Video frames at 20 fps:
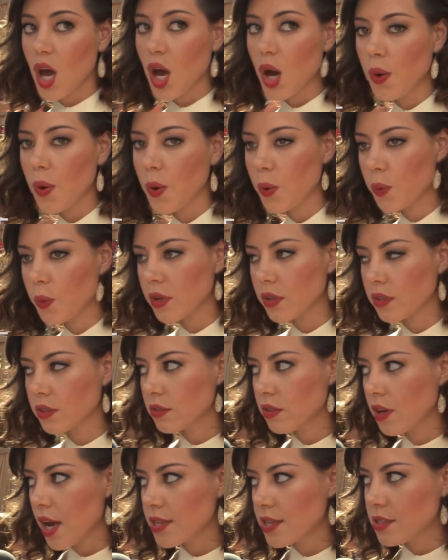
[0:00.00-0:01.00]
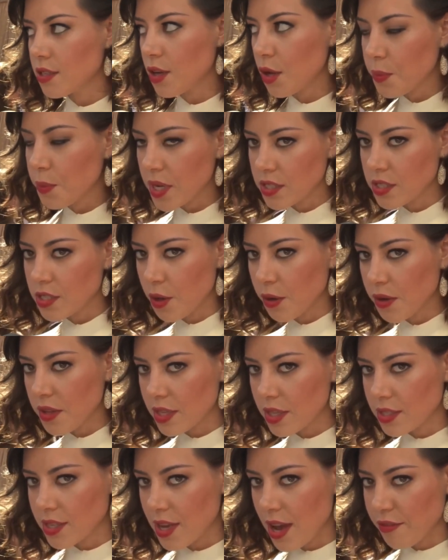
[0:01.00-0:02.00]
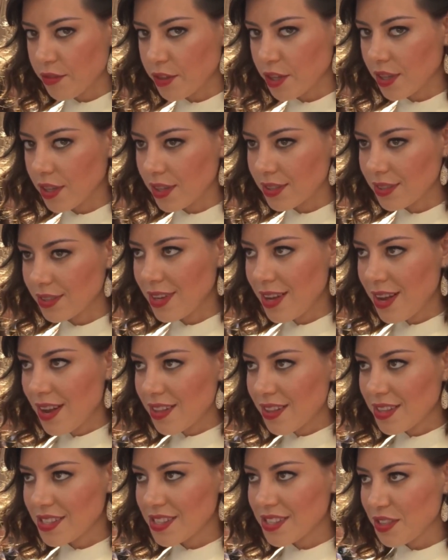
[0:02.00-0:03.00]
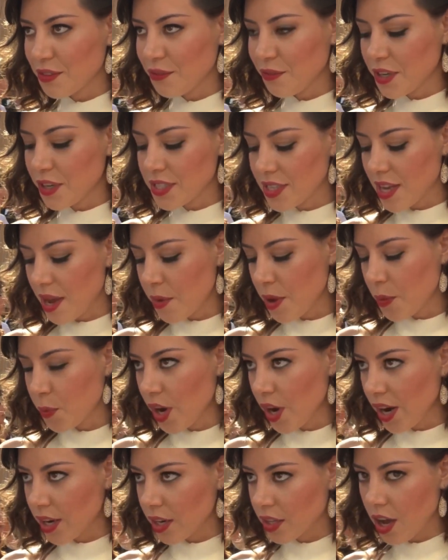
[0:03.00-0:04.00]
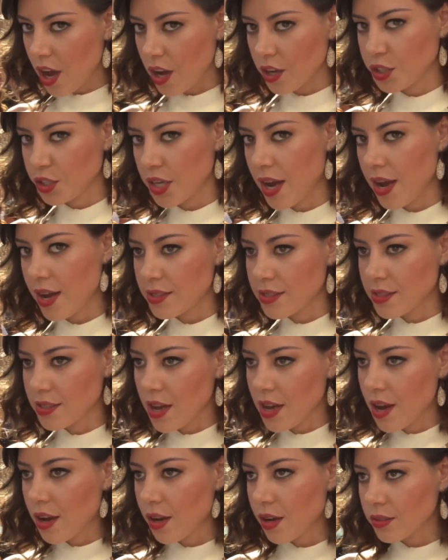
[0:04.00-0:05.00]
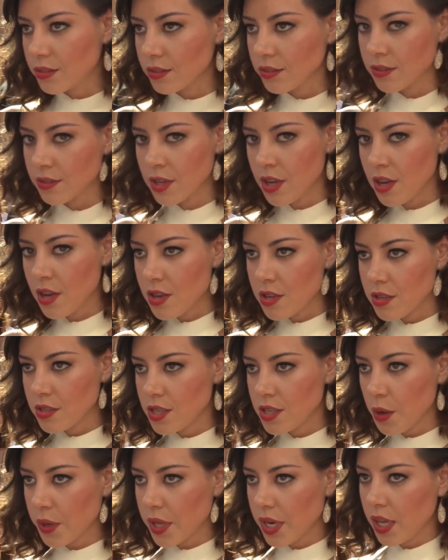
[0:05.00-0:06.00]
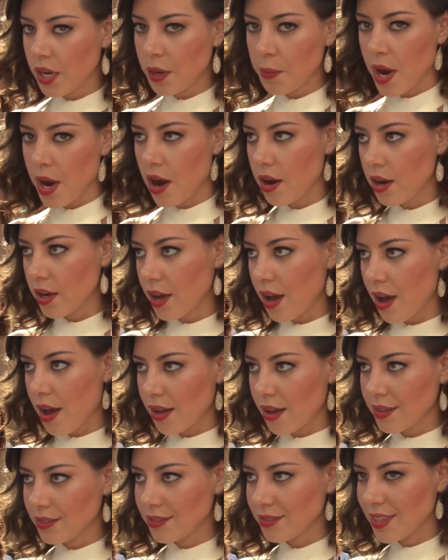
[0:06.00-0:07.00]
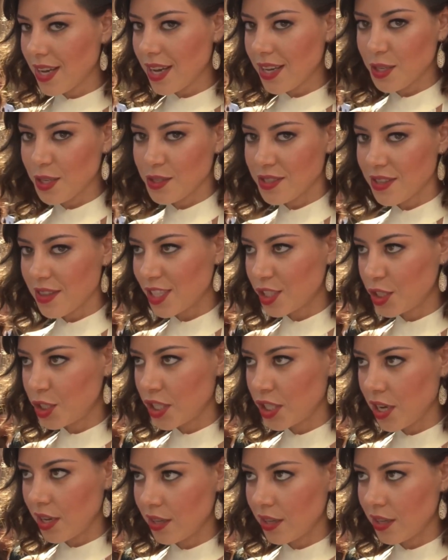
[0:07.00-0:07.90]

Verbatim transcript: revelry? I sold my soul to the devil. This is the first time I'm wearing a long dress, so soak it in, America. Get used to this.